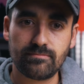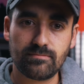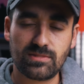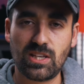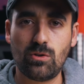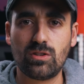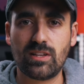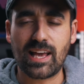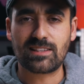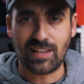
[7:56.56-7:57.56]
see you in the
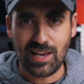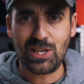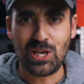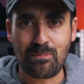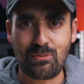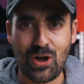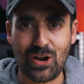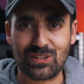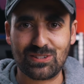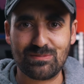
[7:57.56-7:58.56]
next IKEA
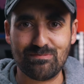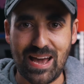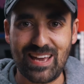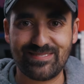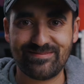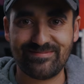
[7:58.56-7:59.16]
product. Bye.